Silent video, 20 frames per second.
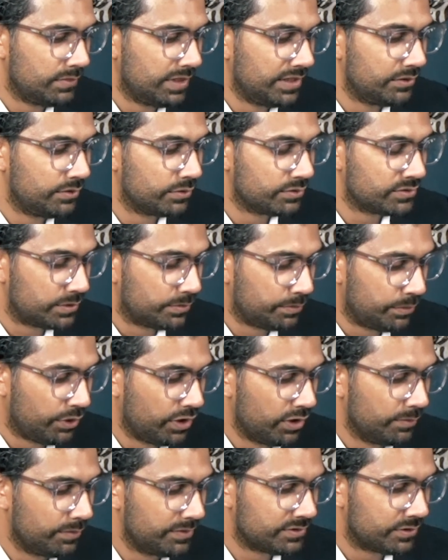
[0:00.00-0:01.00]
in those
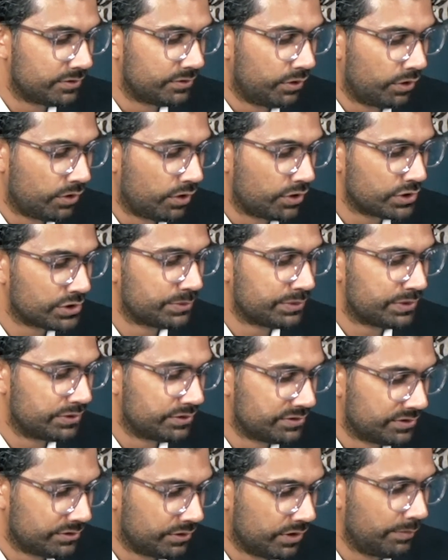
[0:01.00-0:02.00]
departments are not
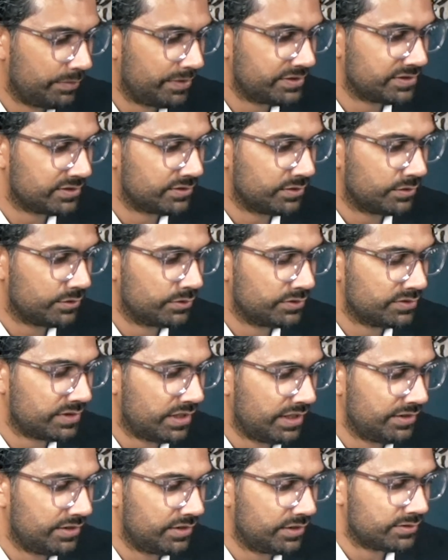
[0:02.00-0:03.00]
entrepreneurs, they're not business owners,
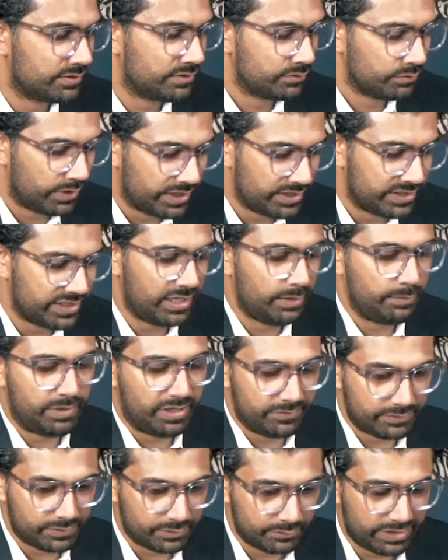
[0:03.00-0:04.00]
and there's red tape
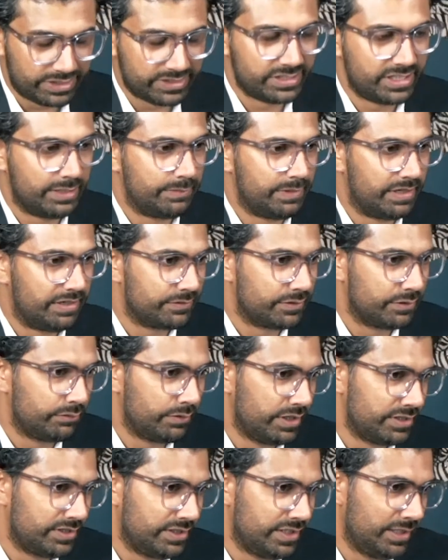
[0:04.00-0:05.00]
after red tape after
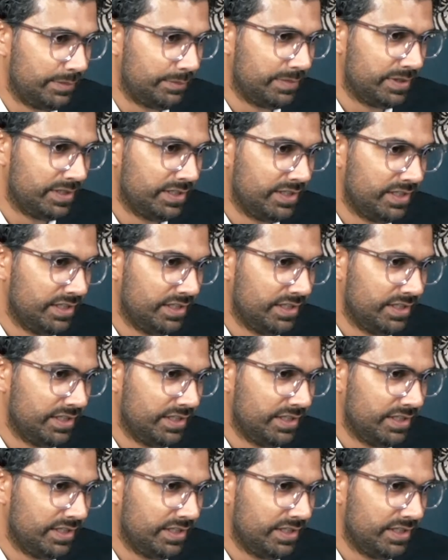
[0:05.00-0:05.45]
red tape.